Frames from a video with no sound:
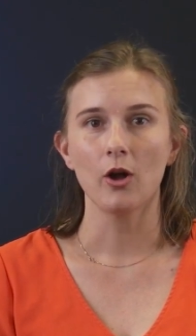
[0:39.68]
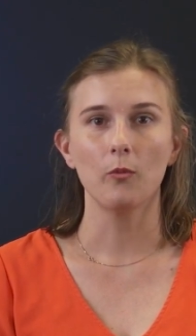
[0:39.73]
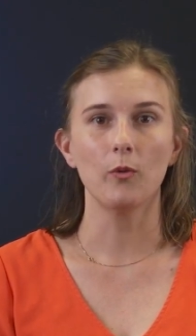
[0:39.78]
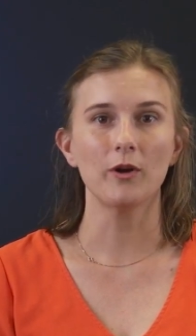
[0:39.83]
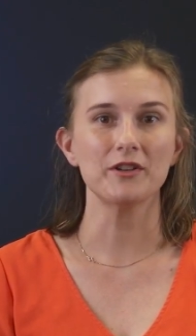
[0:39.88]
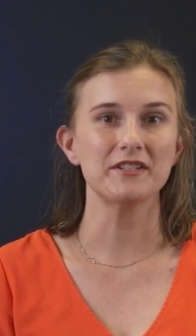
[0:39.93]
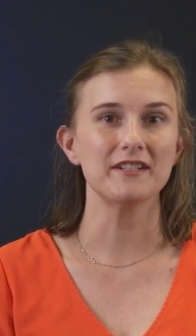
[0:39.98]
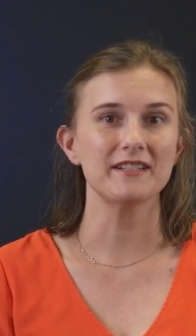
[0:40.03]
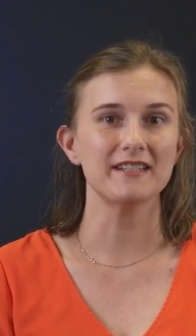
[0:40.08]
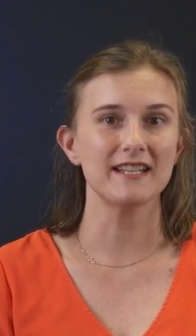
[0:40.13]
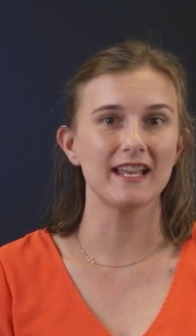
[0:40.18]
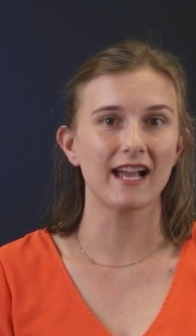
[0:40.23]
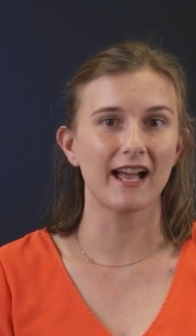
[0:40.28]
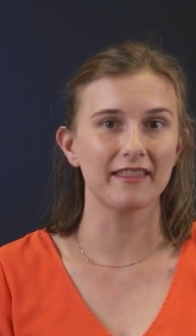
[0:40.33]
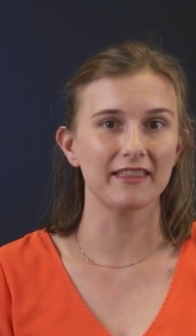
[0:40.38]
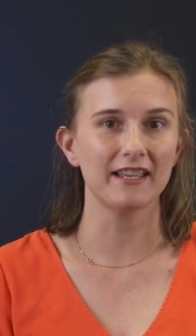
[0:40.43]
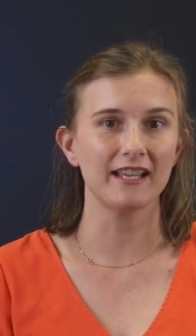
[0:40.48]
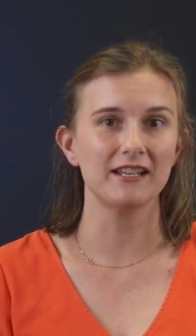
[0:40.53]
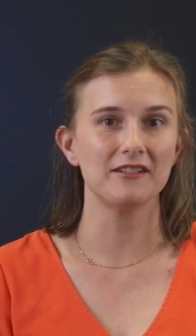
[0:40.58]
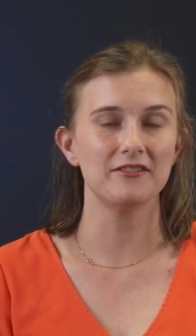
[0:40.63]
What does the
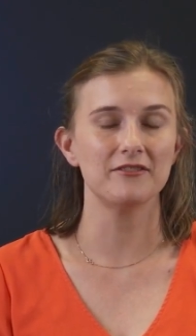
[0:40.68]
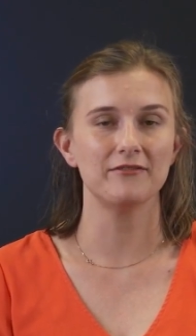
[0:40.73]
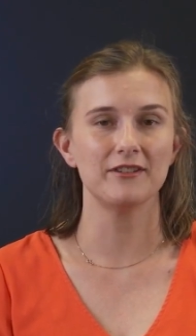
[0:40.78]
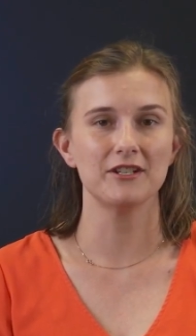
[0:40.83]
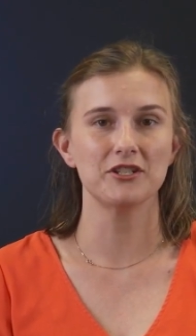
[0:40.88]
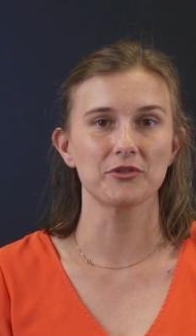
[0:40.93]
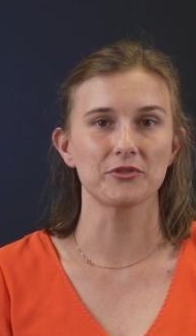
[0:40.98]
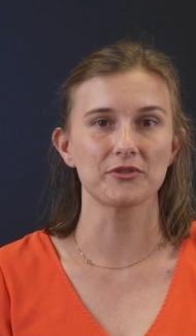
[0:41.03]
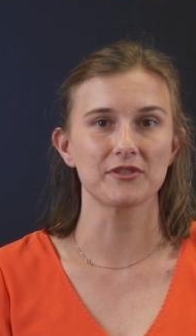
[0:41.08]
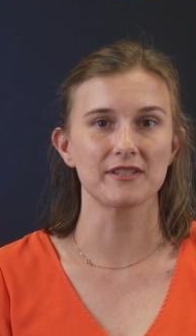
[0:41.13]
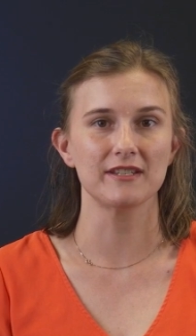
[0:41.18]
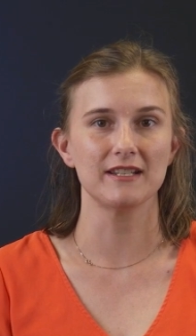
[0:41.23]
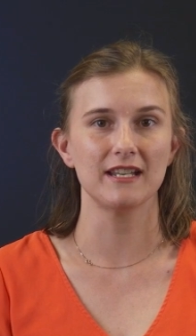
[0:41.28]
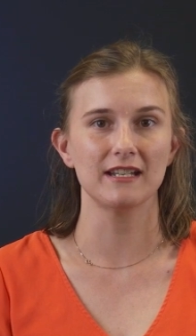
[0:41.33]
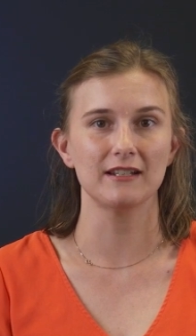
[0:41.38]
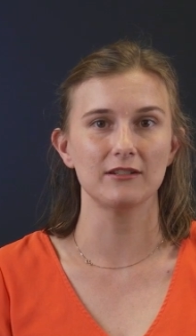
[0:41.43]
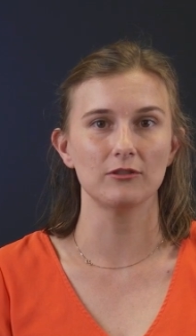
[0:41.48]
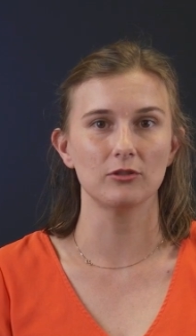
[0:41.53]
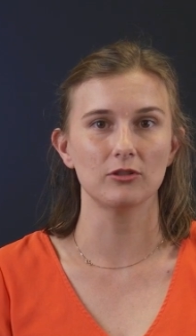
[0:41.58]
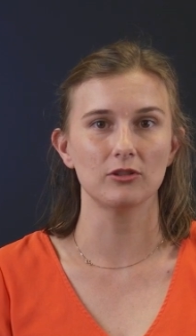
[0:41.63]
other individual's
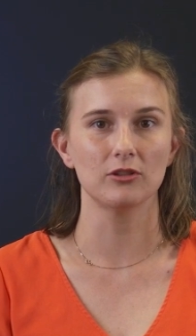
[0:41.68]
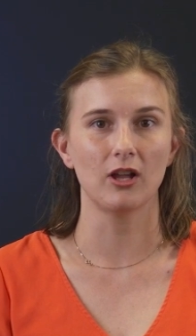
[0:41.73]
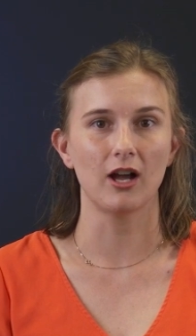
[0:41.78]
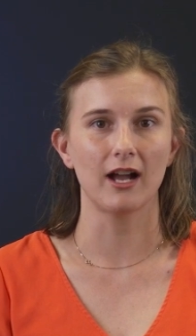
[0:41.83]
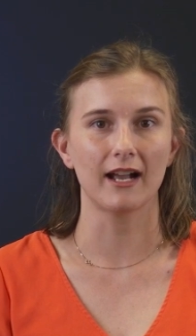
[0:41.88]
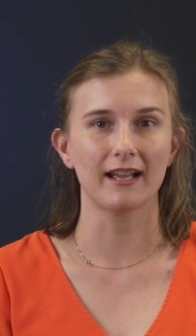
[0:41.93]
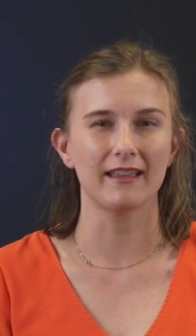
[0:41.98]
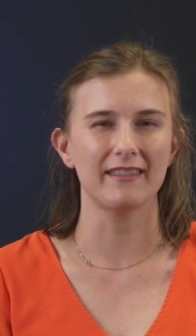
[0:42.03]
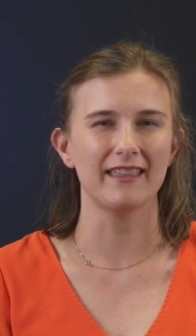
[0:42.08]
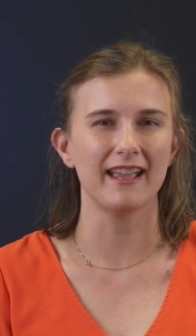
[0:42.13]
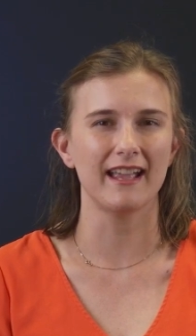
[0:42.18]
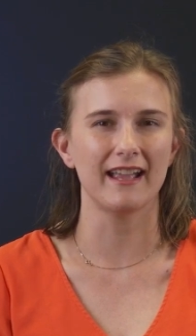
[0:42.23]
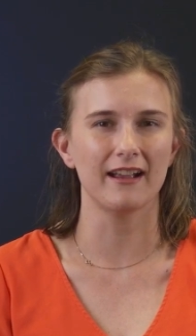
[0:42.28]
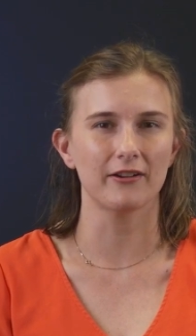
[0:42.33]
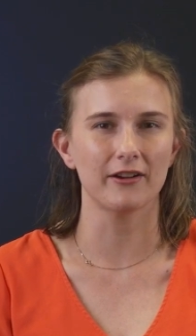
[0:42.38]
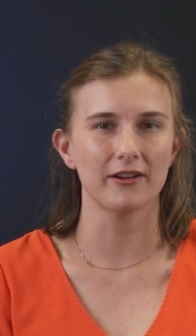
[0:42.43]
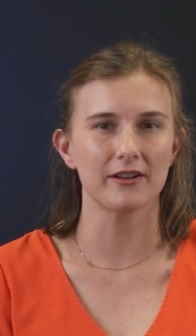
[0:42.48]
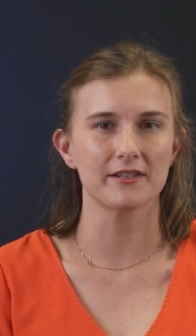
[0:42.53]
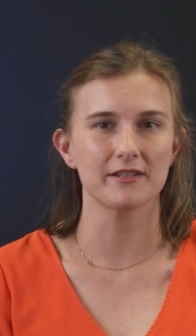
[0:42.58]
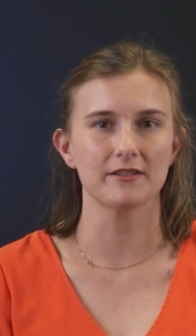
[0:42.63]
skin look like? Are there
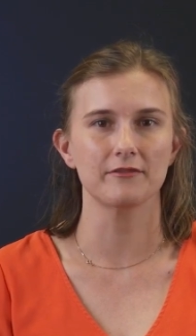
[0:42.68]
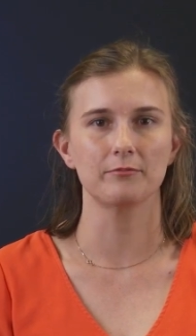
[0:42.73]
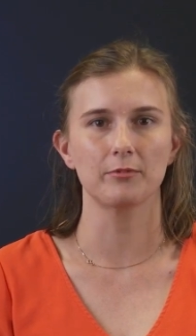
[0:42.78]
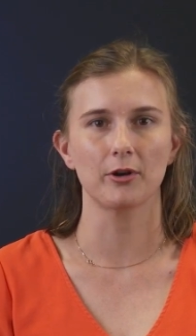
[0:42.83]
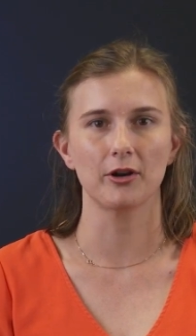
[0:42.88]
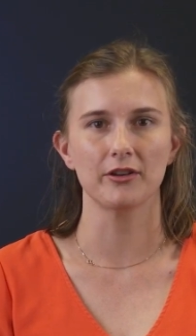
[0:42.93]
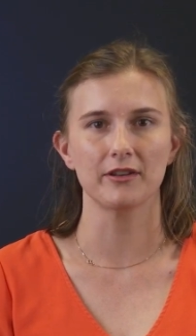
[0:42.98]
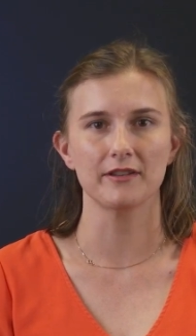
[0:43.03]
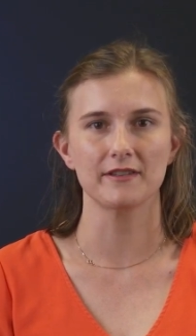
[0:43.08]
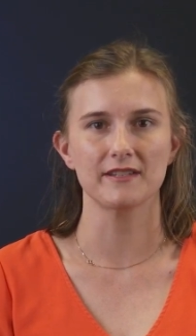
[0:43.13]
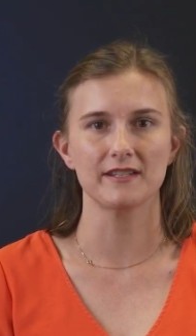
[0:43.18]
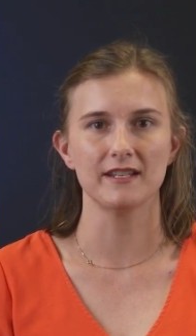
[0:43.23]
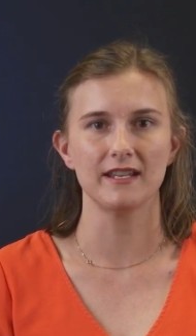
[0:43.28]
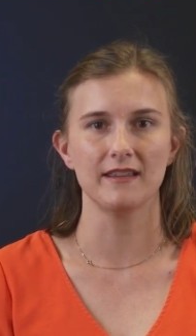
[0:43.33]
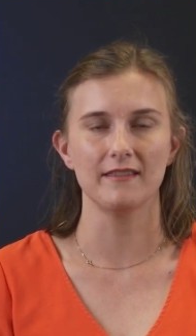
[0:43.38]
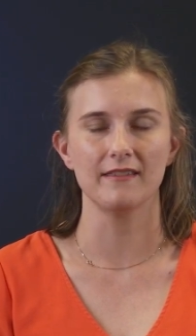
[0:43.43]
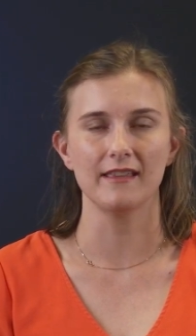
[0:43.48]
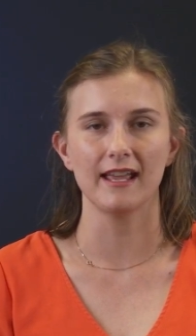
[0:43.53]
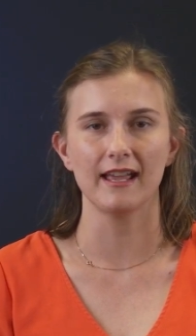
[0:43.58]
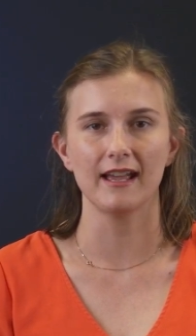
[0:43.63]
areas of broken
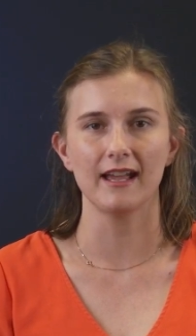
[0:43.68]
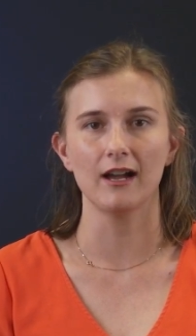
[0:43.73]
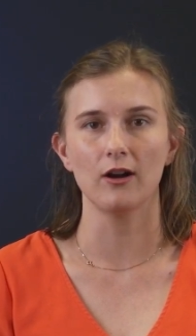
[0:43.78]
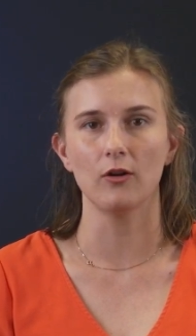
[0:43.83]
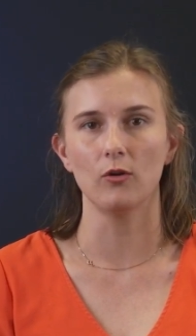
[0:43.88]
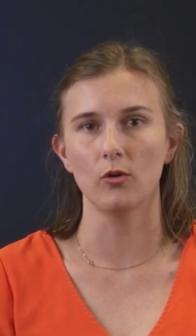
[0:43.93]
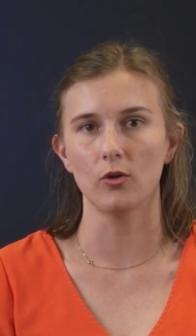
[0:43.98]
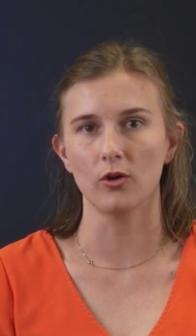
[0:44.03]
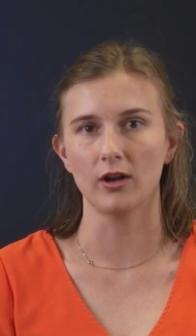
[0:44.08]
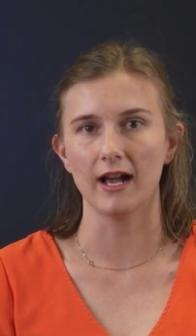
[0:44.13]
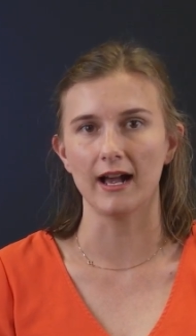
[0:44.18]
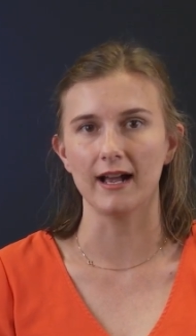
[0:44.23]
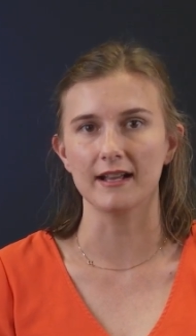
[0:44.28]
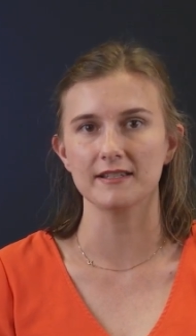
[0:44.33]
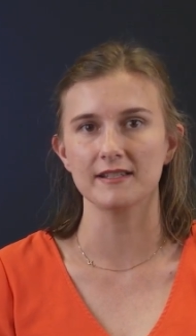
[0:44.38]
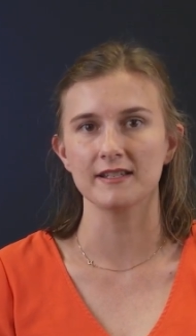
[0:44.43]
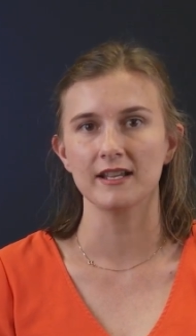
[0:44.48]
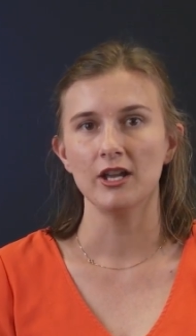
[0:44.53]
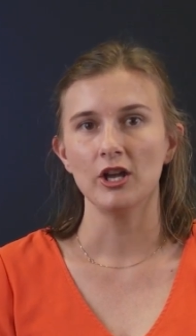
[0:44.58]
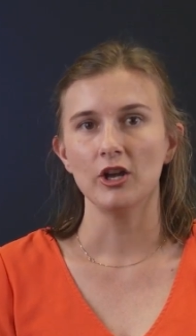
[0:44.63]
skin there or
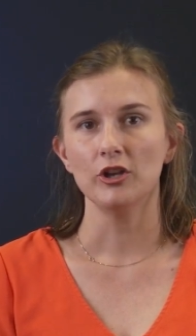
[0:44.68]
cuts?